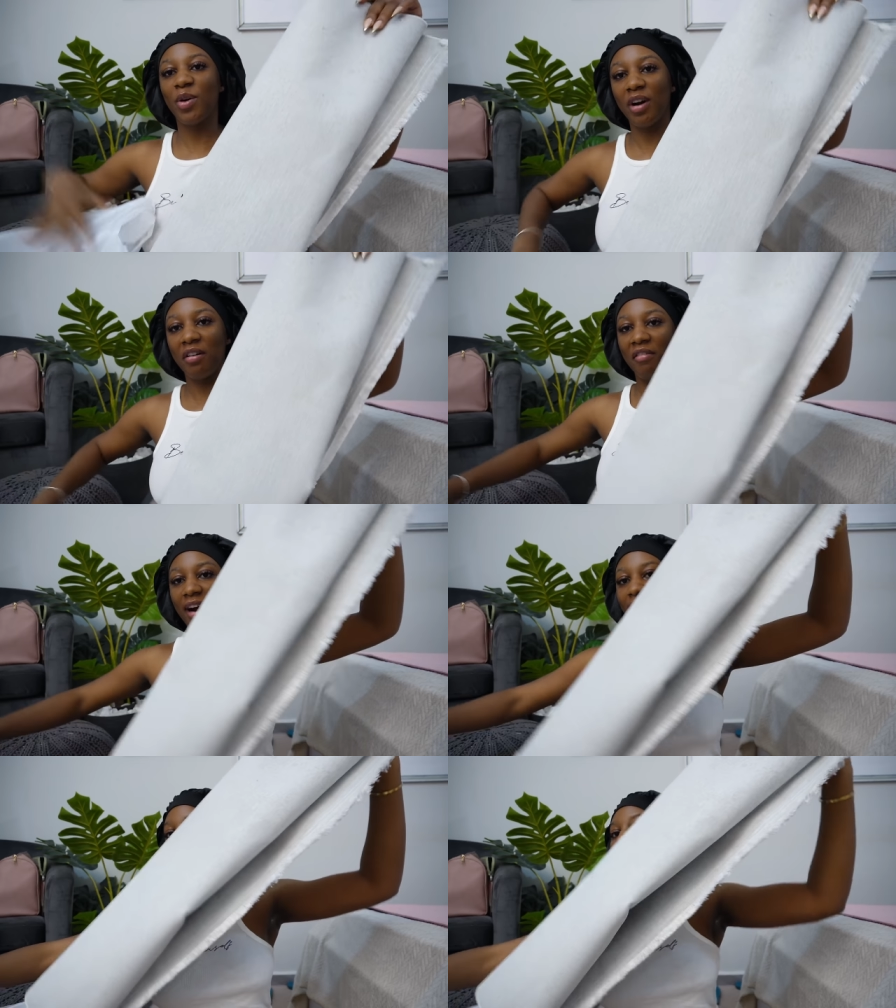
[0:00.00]
got a
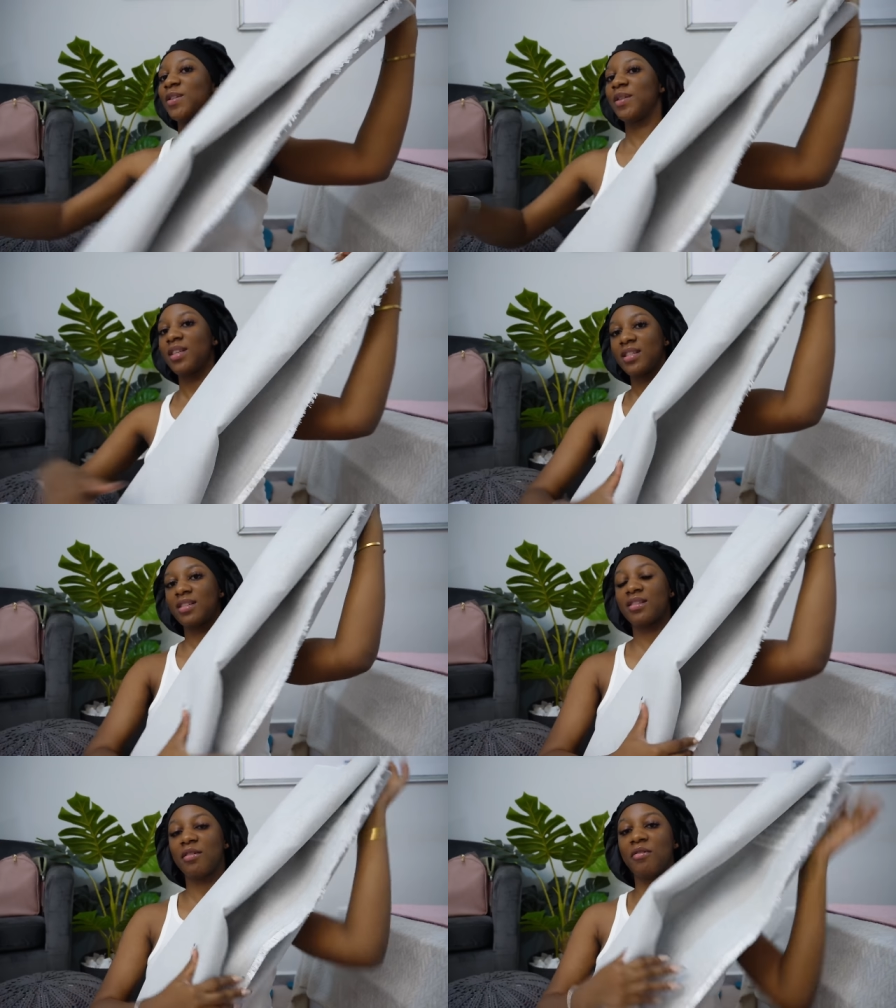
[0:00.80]
rug so this
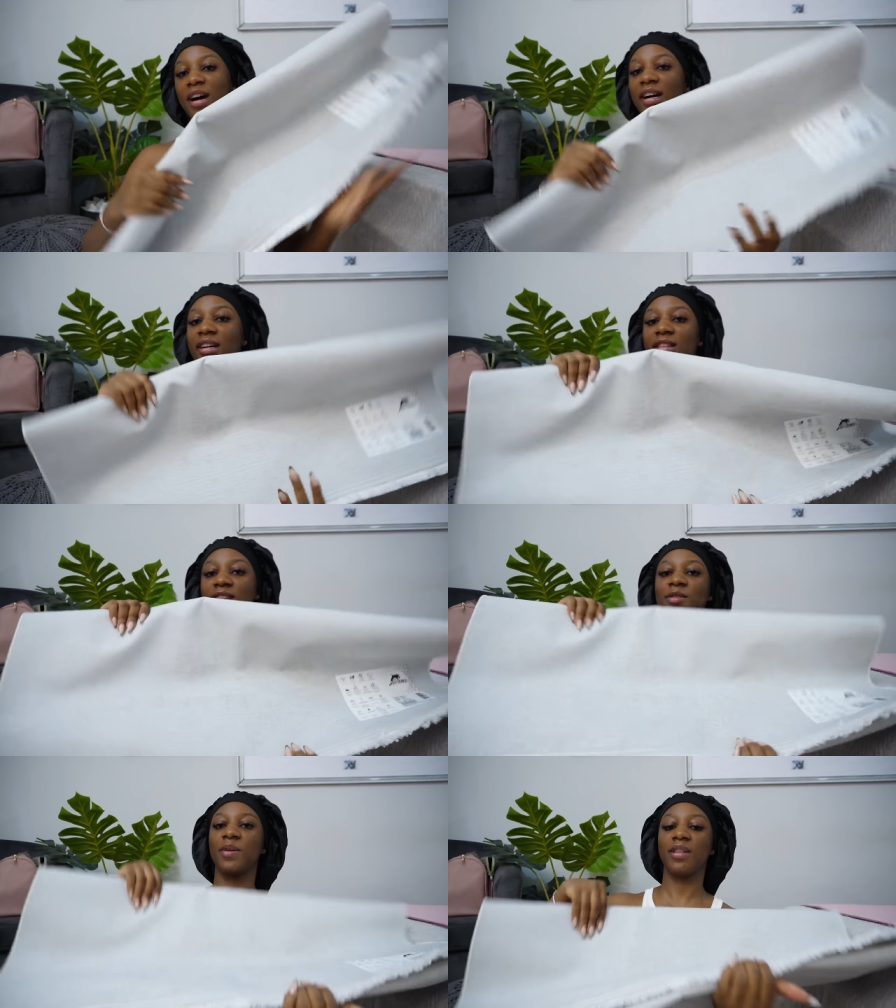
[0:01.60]
is the rug this
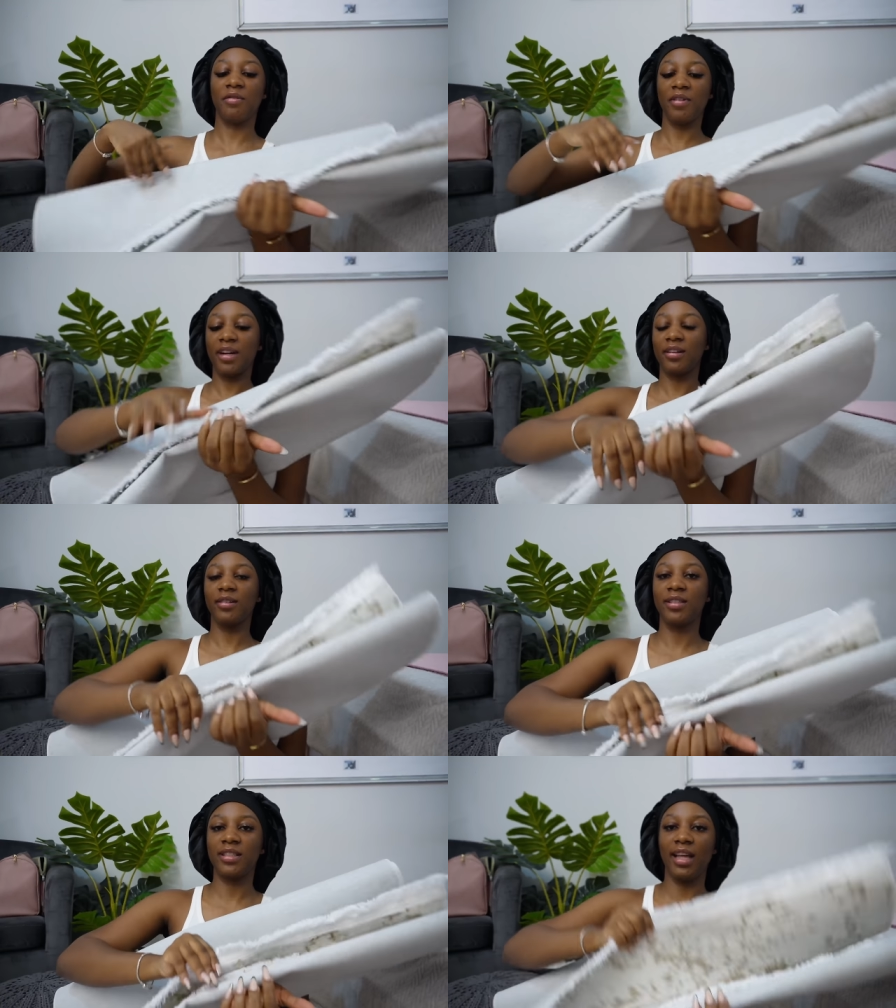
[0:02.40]
is what the rug looks